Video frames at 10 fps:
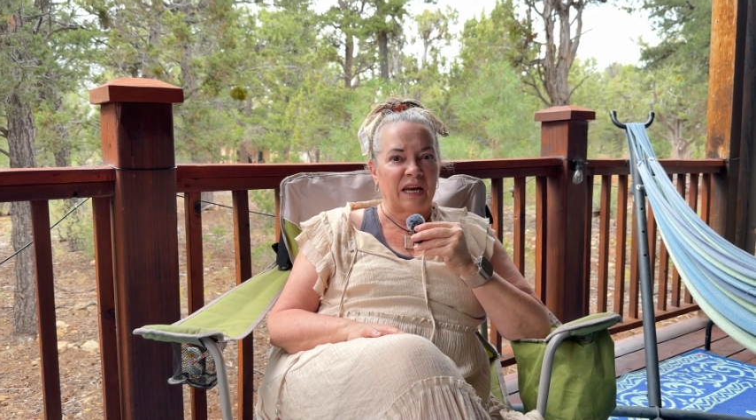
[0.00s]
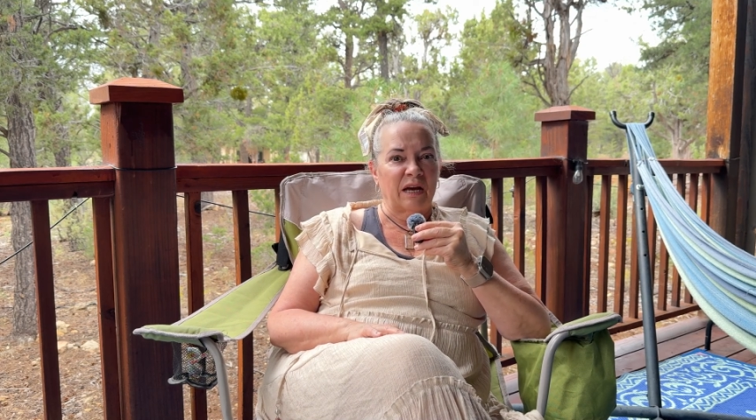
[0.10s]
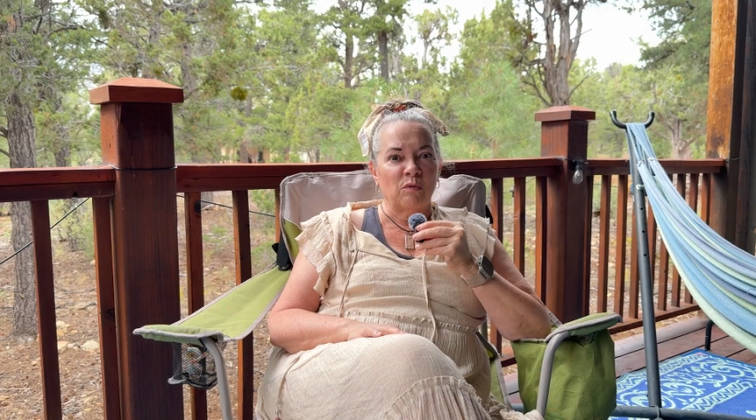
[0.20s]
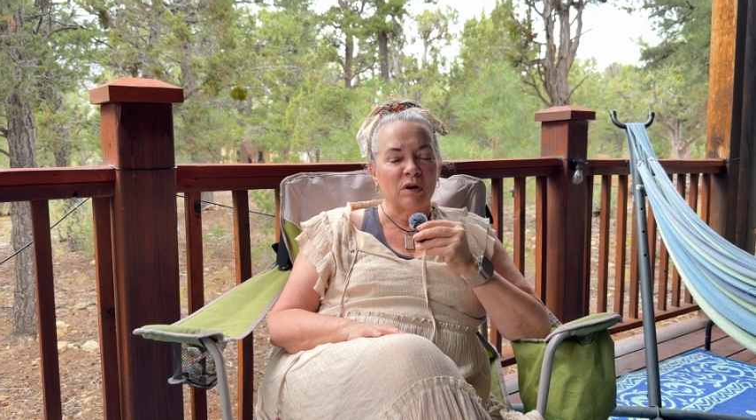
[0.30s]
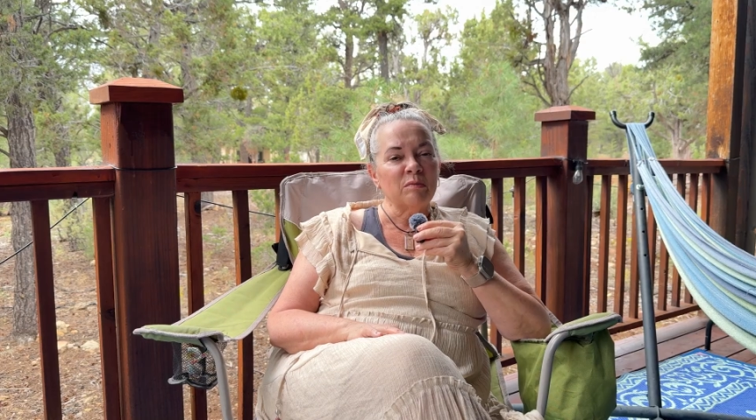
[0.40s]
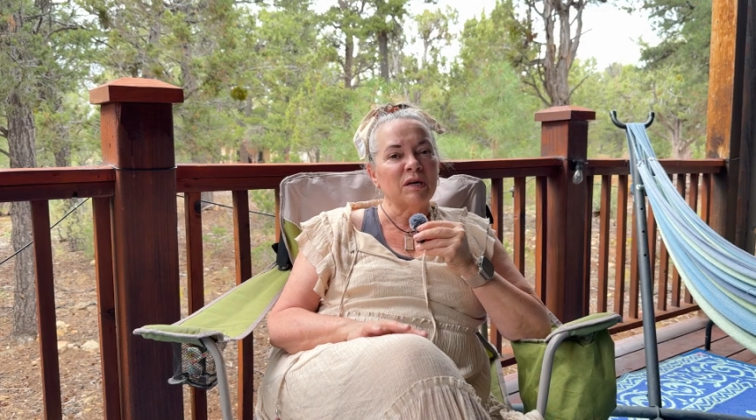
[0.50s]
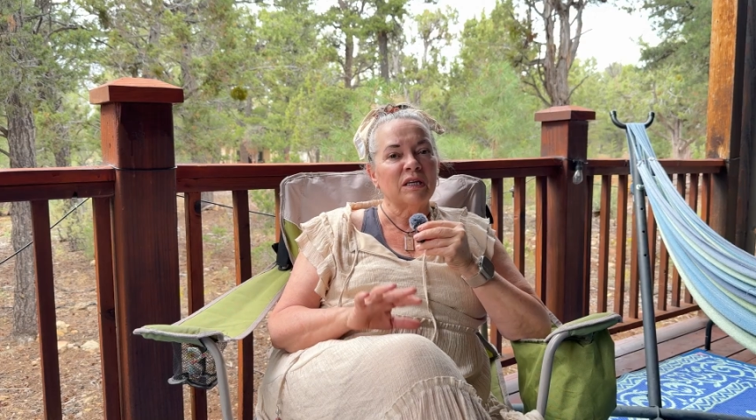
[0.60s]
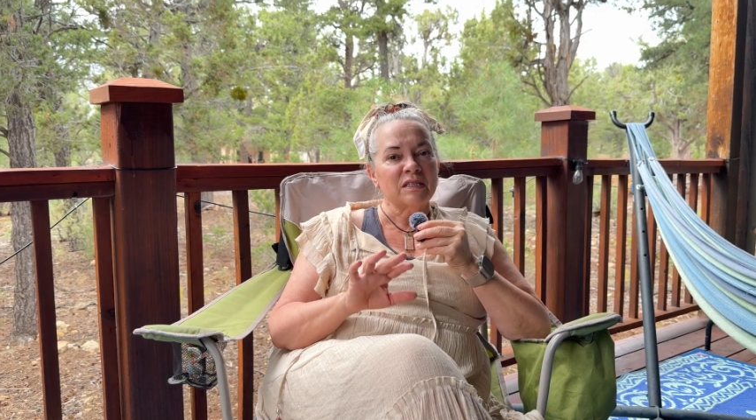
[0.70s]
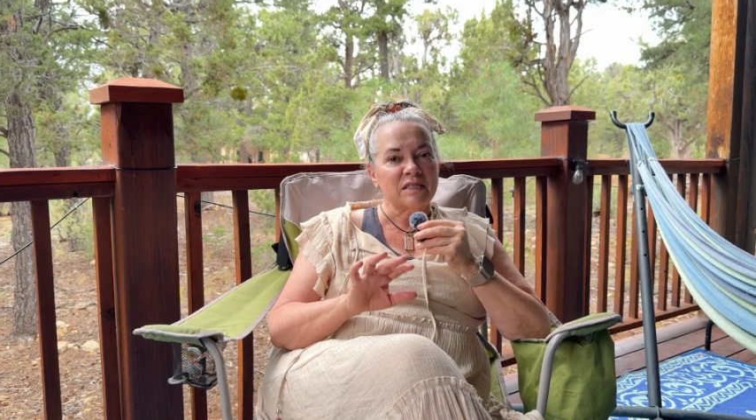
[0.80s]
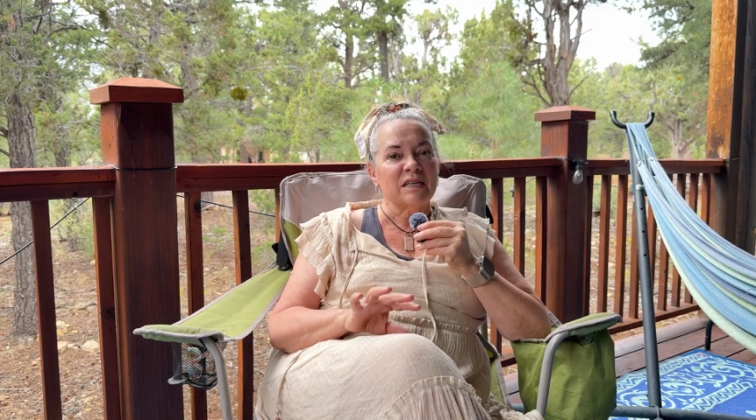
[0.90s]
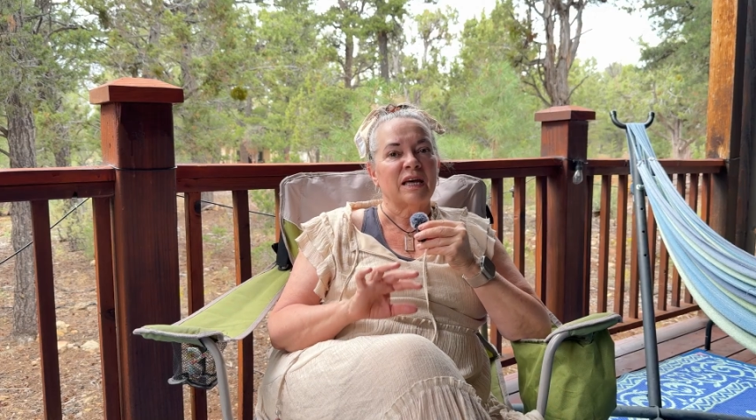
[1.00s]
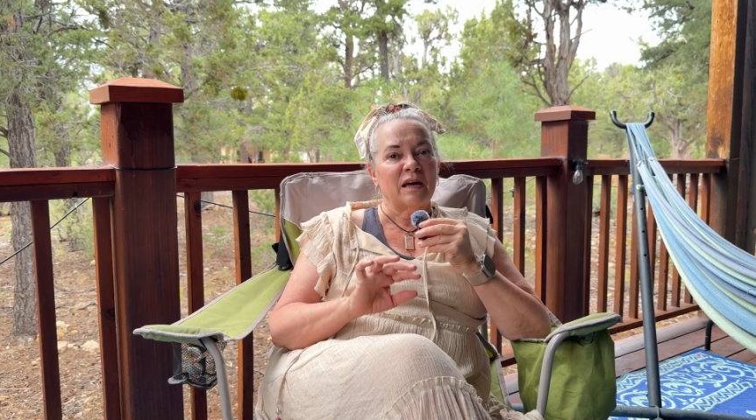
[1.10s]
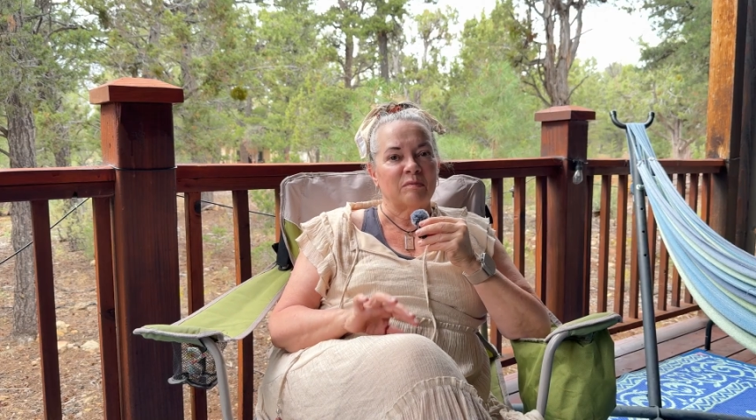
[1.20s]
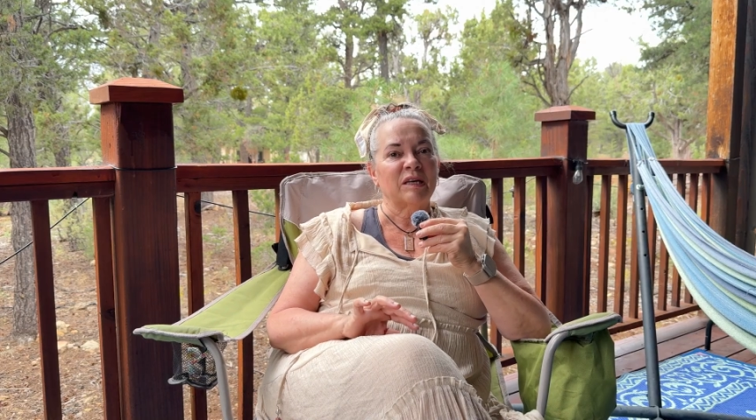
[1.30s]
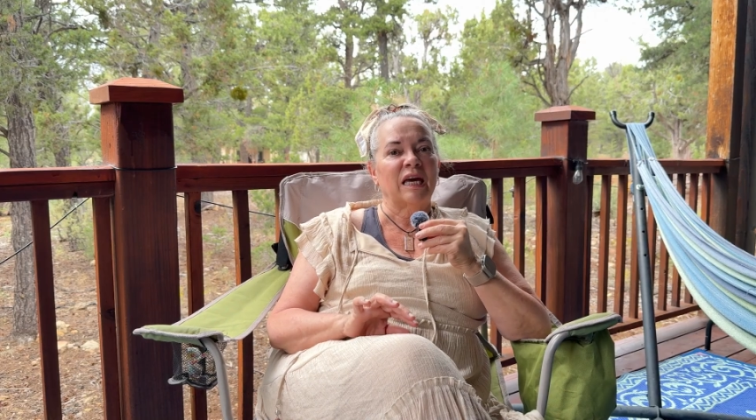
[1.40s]
I want to be able to set
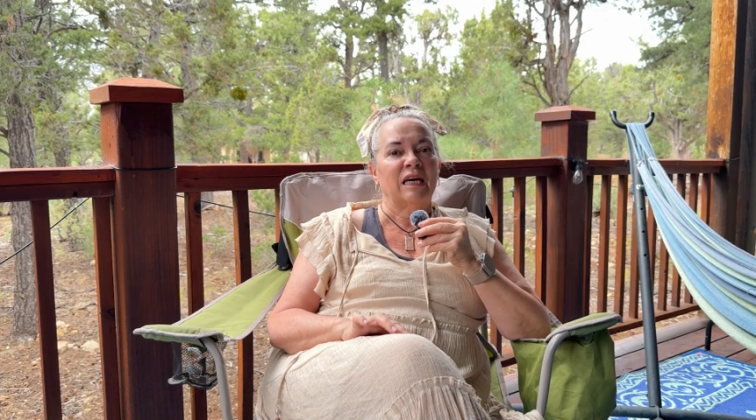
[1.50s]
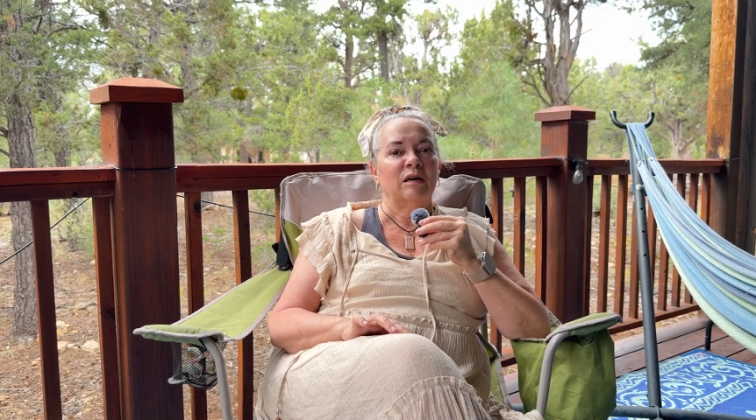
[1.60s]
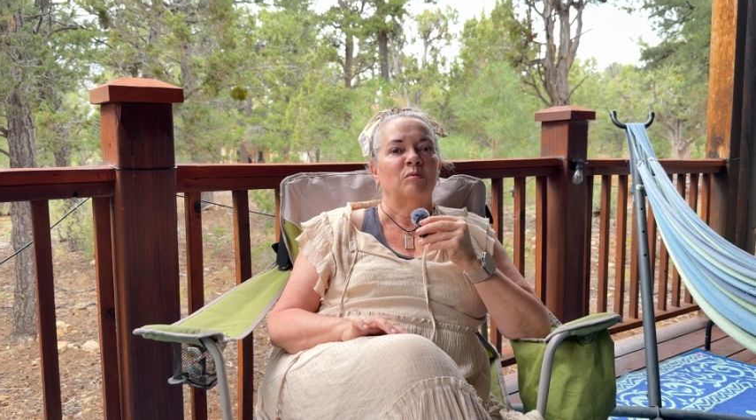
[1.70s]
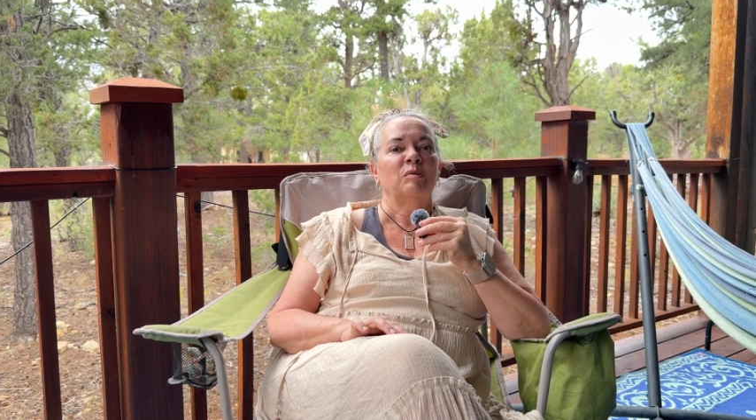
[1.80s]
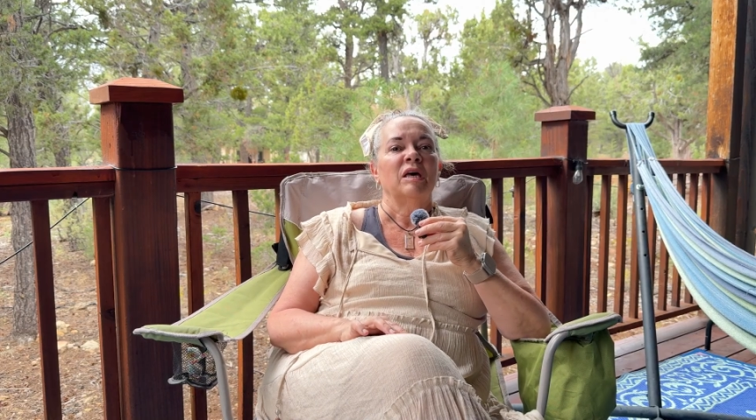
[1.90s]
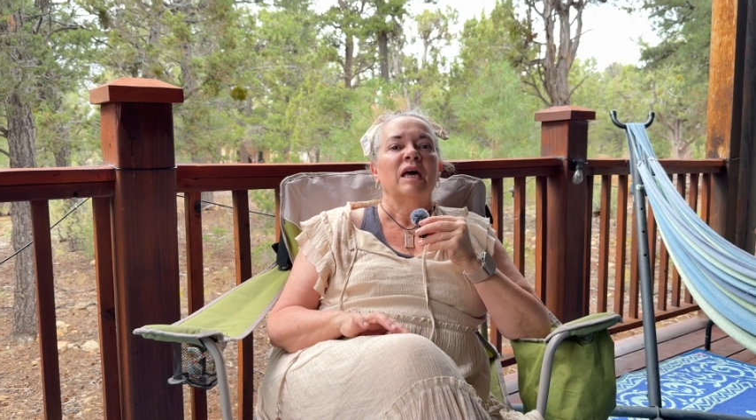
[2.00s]
up camp